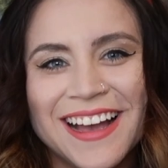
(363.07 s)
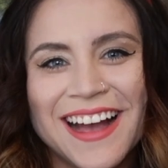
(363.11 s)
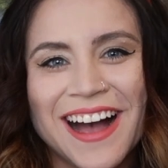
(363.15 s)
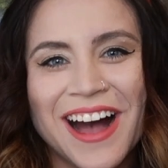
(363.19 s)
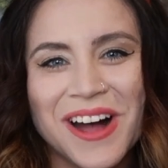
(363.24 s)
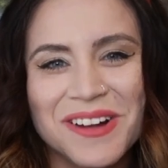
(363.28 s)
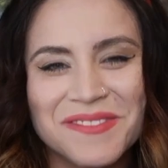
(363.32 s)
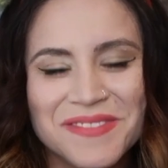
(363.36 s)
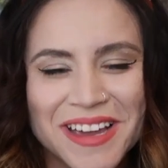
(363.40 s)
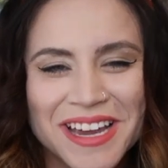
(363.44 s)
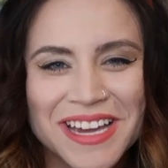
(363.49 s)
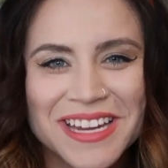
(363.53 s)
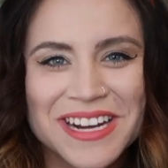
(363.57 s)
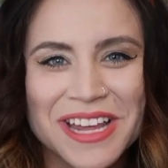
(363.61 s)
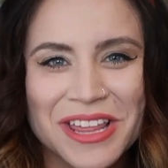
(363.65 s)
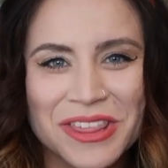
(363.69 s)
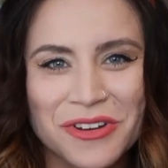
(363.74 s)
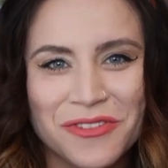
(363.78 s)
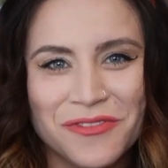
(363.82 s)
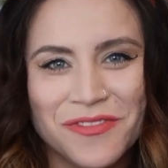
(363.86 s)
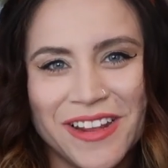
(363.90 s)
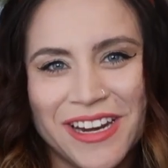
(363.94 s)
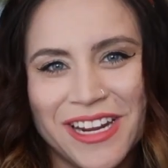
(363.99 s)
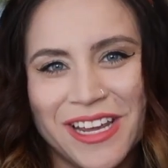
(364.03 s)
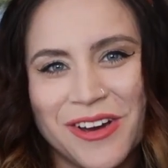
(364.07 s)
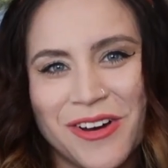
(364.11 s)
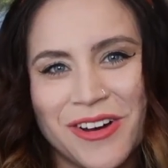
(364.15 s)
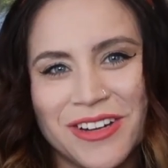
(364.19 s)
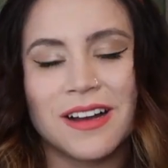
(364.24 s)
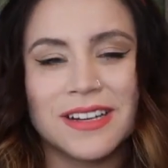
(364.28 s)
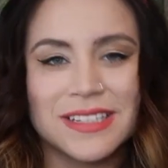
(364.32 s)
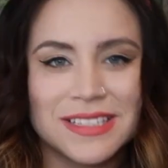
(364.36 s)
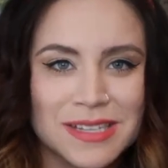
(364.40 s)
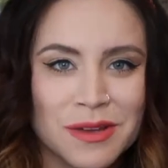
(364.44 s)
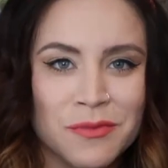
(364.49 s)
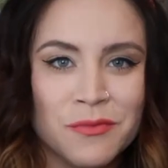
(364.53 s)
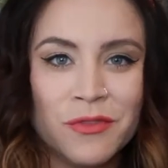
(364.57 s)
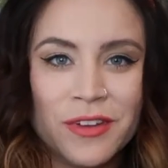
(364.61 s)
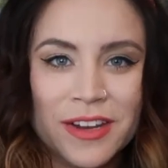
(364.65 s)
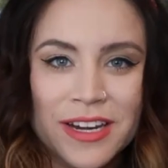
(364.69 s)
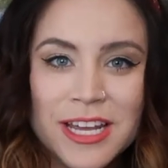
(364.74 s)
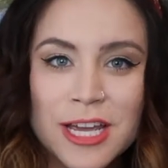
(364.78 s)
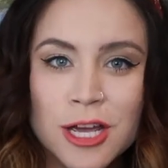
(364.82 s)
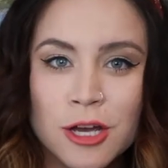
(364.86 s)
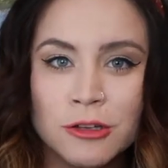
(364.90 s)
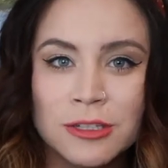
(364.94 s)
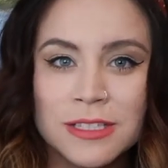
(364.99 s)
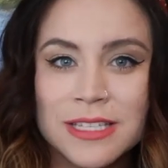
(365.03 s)
I'll make another video on some
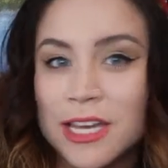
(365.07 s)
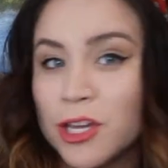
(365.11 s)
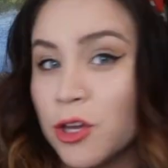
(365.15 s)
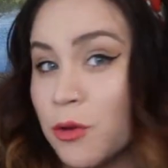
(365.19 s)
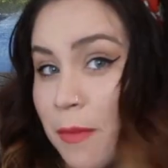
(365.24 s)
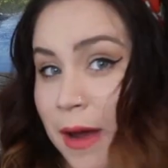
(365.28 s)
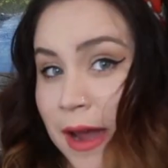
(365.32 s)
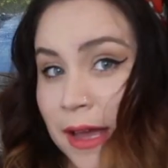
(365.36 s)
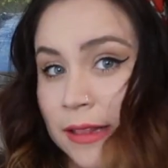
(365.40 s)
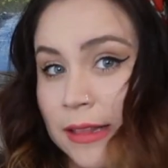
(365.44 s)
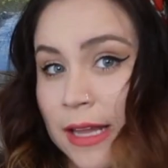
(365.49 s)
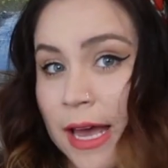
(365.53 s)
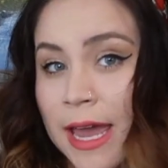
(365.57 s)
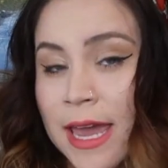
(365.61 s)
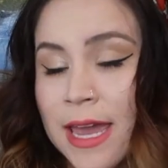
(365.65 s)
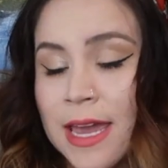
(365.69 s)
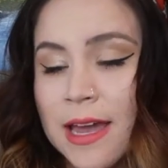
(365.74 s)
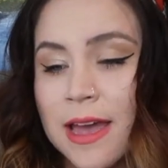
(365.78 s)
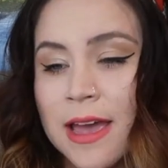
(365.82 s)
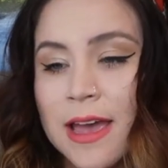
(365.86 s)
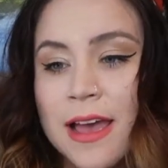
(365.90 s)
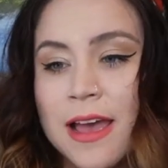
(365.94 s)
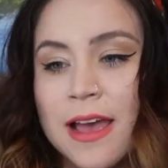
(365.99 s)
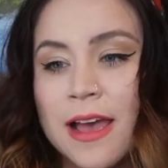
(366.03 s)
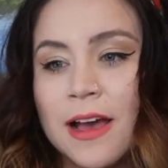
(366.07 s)
videos that you might like.